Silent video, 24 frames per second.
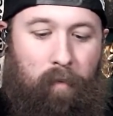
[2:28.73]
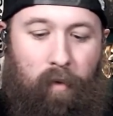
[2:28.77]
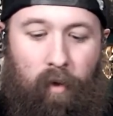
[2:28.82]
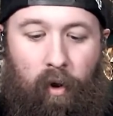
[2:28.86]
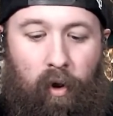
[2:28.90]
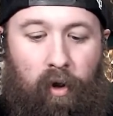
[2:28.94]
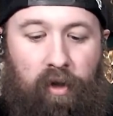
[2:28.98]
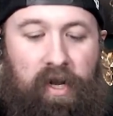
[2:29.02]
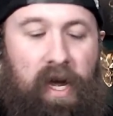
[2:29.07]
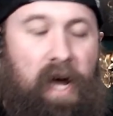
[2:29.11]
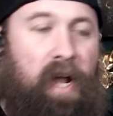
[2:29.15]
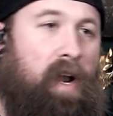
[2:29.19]

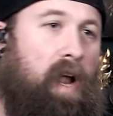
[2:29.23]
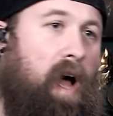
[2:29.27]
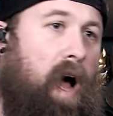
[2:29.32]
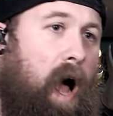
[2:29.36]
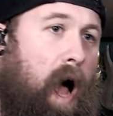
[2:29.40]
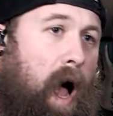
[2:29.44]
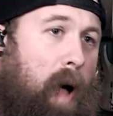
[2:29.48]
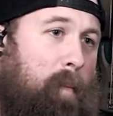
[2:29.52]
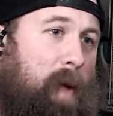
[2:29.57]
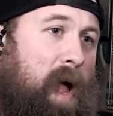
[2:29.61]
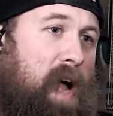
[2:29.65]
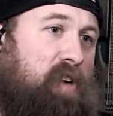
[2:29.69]
Hold on,
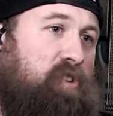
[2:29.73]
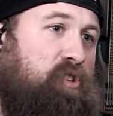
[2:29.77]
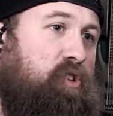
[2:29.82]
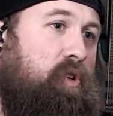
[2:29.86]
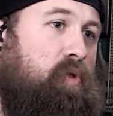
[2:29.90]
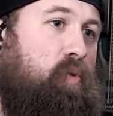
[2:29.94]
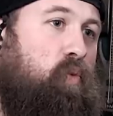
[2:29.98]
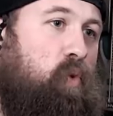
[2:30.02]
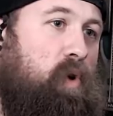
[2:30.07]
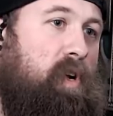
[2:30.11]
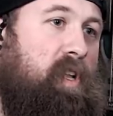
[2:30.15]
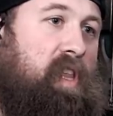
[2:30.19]
I'm actually
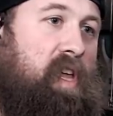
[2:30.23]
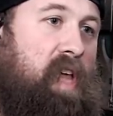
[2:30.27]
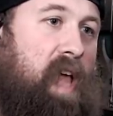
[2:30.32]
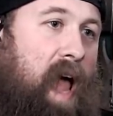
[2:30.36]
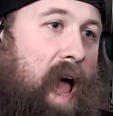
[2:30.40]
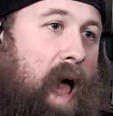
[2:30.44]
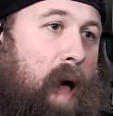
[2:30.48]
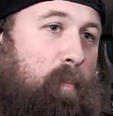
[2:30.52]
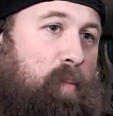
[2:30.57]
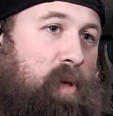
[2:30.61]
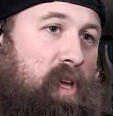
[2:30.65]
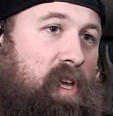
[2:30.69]
really
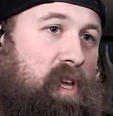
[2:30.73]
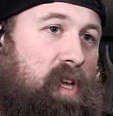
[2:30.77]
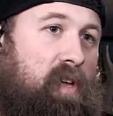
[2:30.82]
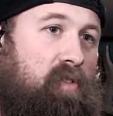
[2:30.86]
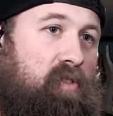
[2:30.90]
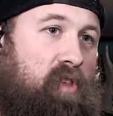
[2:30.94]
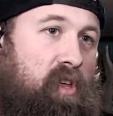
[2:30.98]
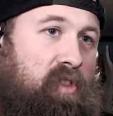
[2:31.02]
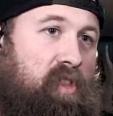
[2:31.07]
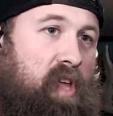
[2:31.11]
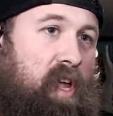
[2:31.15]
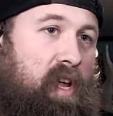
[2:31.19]
happy
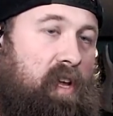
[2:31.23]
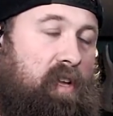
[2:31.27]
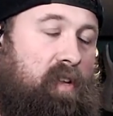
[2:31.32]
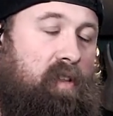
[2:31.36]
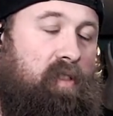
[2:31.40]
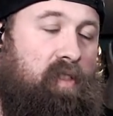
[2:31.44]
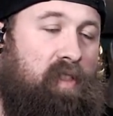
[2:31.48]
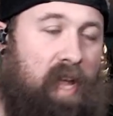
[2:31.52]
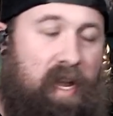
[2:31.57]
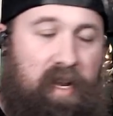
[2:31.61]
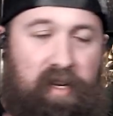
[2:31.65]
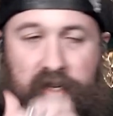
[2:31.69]
that they
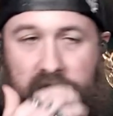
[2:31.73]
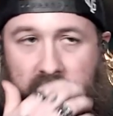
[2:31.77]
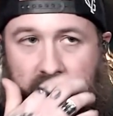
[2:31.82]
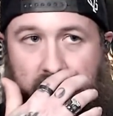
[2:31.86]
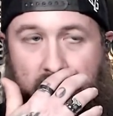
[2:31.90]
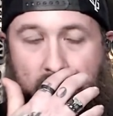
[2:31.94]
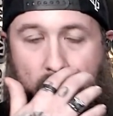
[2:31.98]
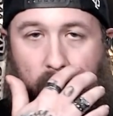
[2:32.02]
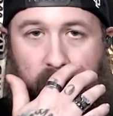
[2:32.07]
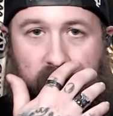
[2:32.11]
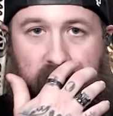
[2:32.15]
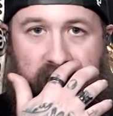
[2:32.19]
did
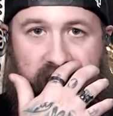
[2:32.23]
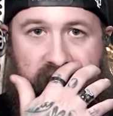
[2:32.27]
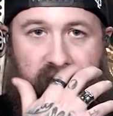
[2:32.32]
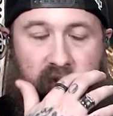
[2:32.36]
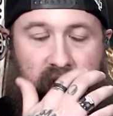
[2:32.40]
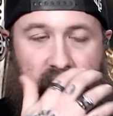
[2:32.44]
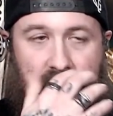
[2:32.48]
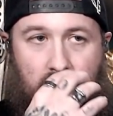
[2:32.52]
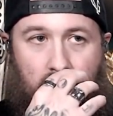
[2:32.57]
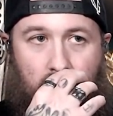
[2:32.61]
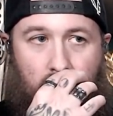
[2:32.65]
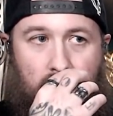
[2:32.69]
that with this
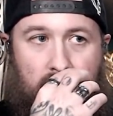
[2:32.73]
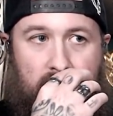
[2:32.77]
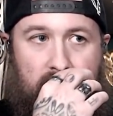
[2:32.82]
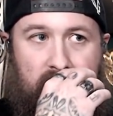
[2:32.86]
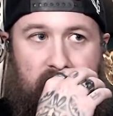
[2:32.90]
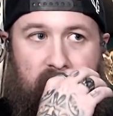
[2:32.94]
video.